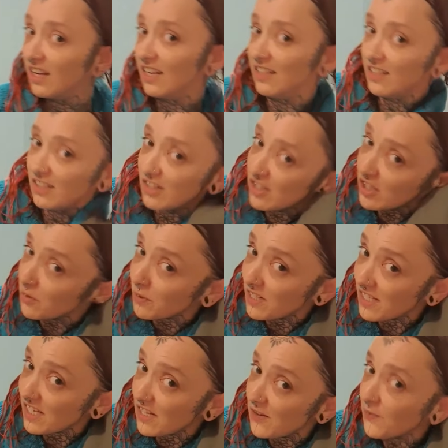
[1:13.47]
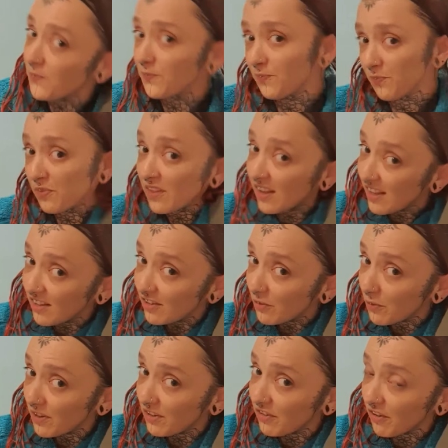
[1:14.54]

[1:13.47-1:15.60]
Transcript: and then you squeeze it. So